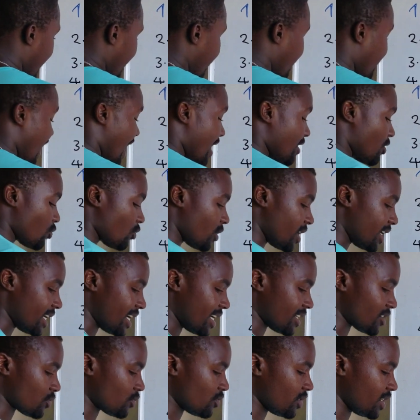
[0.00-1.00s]
that
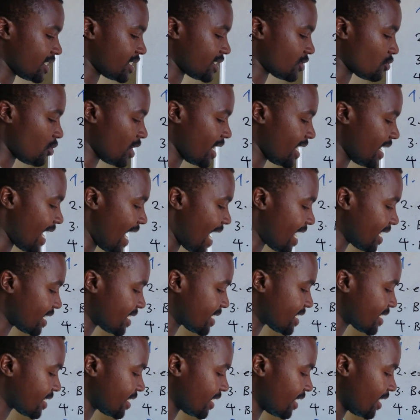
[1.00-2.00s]
winners quit?
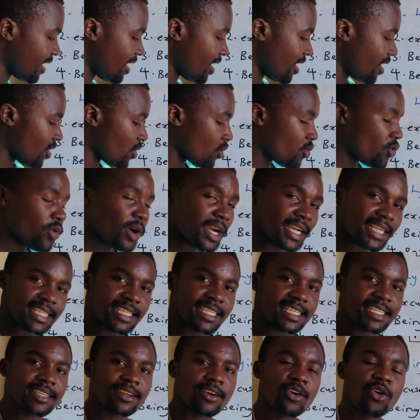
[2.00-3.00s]
Winners
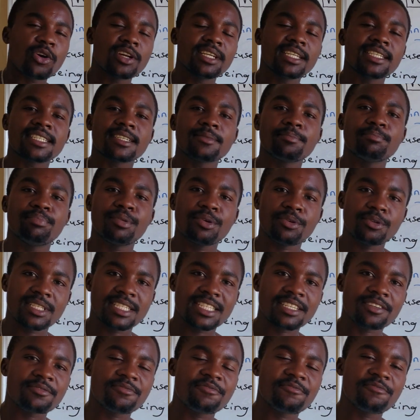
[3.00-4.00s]
quit
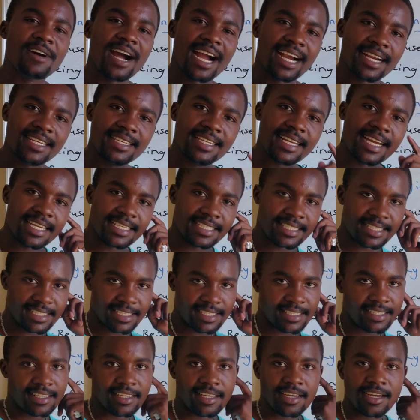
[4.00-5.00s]
contributing factors.
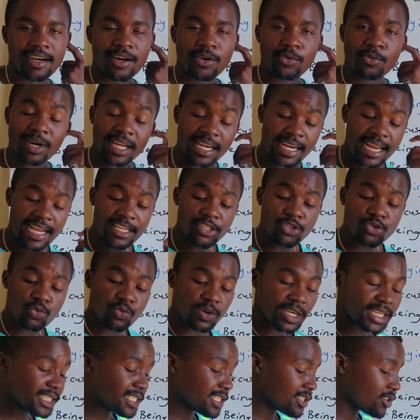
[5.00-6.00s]
Winners
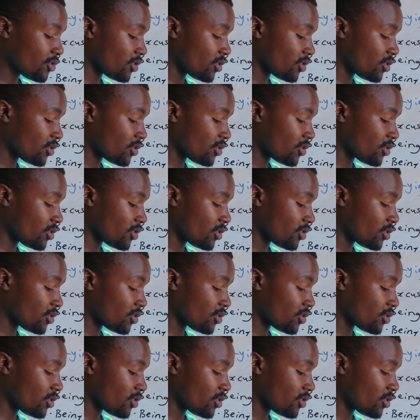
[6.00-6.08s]
quit